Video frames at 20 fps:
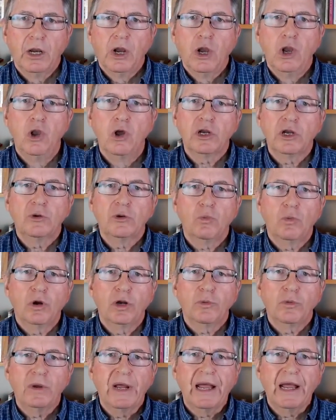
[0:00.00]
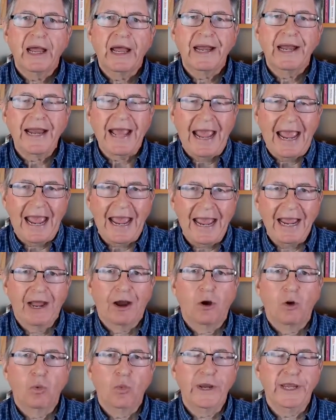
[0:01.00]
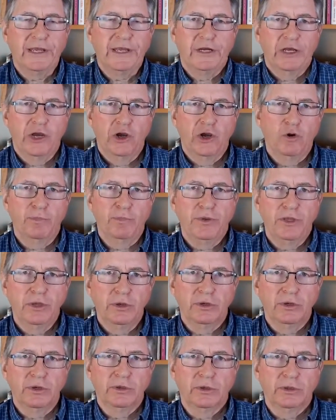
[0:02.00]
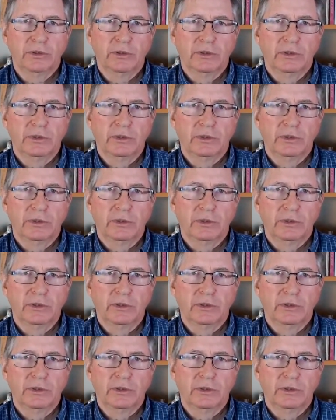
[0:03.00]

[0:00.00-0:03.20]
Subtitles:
Look at what and how we can help you.